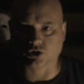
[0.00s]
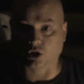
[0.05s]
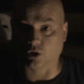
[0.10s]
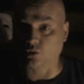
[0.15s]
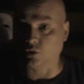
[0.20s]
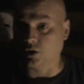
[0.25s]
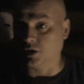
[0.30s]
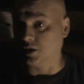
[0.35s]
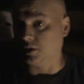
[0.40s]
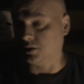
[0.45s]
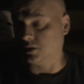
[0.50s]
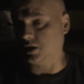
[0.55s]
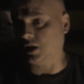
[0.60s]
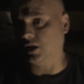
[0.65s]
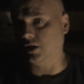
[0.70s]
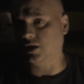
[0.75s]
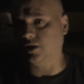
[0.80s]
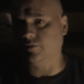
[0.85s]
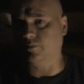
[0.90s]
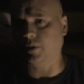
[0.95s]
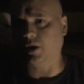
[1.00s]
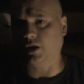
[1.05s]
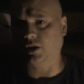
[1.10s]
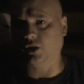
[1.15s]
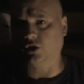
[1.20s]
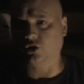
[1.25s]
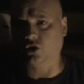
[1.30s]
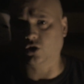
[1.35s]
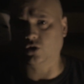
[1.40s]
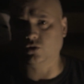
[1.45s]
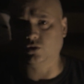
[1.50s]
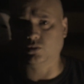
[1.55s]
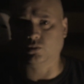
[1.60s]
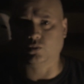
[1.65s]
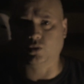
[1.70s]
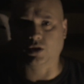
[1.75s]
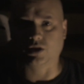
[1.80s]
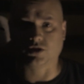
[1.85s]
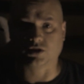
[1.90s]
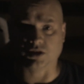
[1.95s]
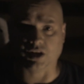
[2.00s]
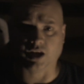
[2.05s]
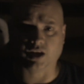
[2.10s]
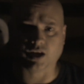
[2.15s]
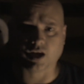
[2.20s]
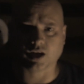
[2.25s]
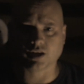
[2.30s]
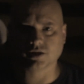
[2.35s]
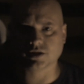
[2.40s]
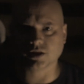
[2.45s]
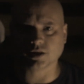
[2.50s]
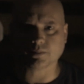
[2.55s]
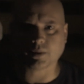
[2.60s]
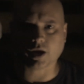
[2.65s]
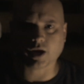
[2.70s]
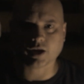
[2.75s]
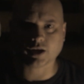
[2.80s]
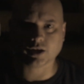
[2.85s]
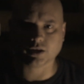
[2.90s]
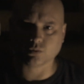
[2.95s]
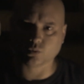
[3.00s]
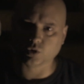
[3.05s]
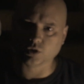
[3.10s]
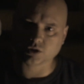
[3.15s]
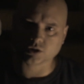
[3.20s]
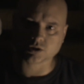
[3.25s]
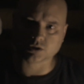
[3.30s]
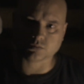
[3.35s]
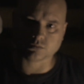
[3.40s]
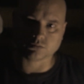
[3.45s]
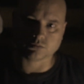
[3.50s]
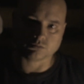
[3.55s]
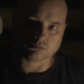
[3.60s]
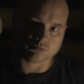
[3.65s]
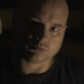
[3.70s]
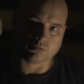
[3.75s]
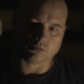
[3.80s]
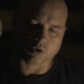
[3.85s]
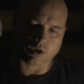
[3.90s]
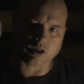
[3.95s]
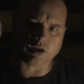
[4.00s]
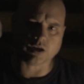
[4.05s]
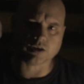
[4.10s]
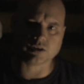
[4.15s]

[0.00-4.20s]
so the idea of buying a coat with snake eggs in the pocket was an